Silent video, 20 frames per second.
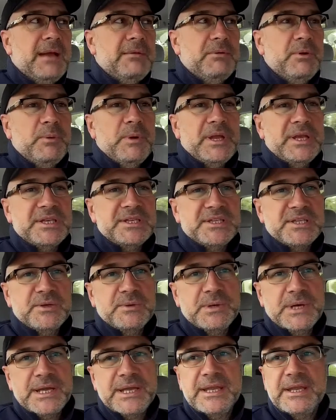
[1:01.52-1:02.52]
we went to
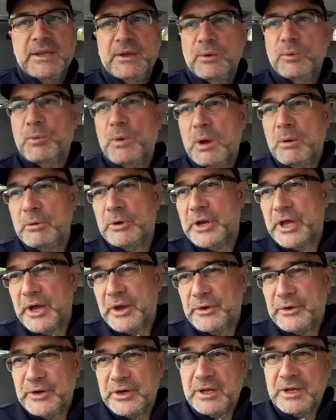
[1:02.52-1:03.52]
a
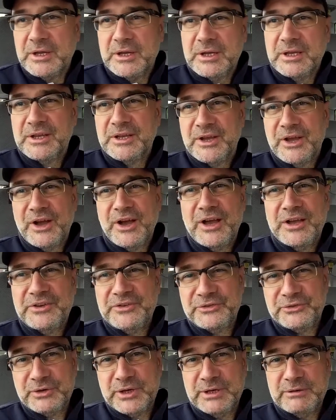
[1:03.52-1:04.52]
well-known high
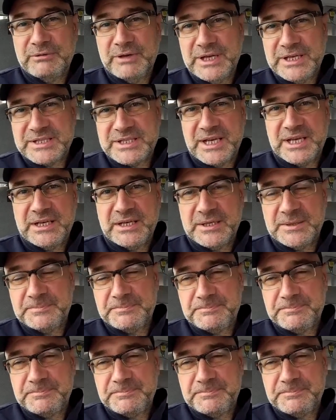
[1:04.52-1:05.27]
street retailer.